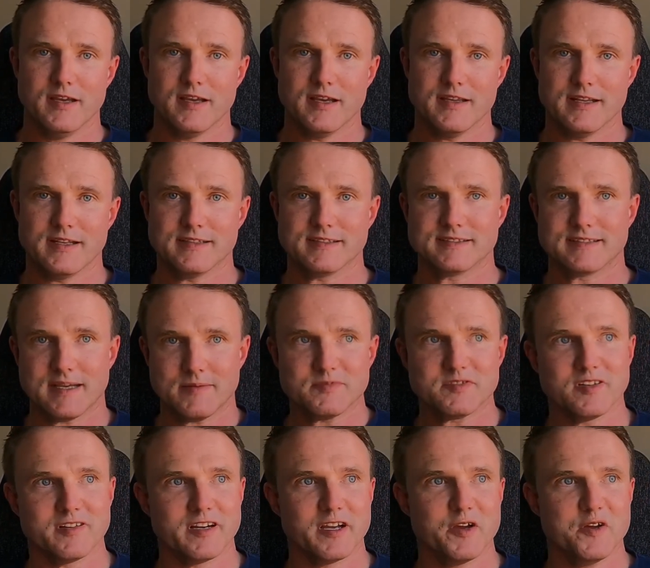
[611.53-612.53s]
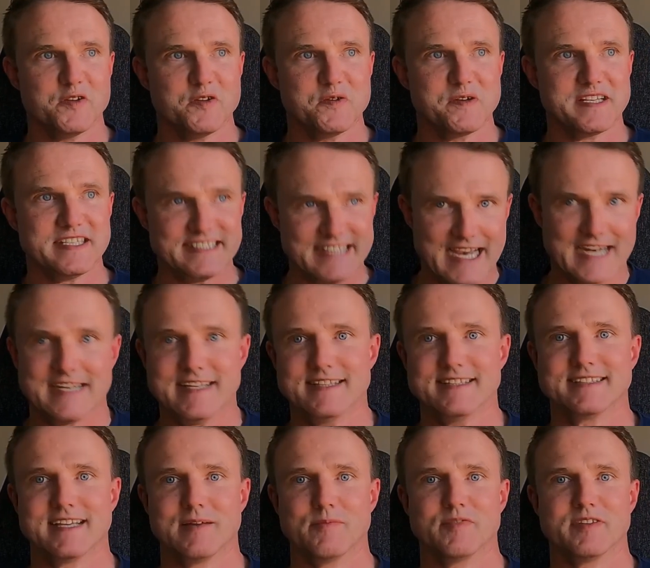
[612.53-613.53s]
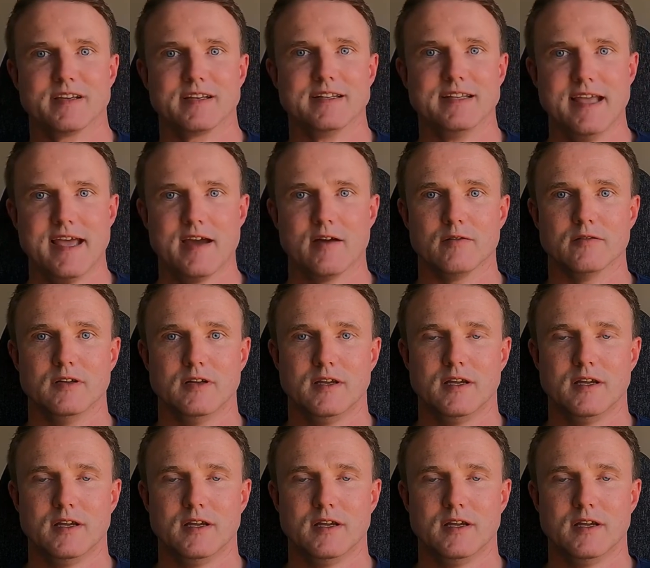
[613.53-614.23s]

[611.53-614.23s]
and then Samsung go and do exactly the same thing now.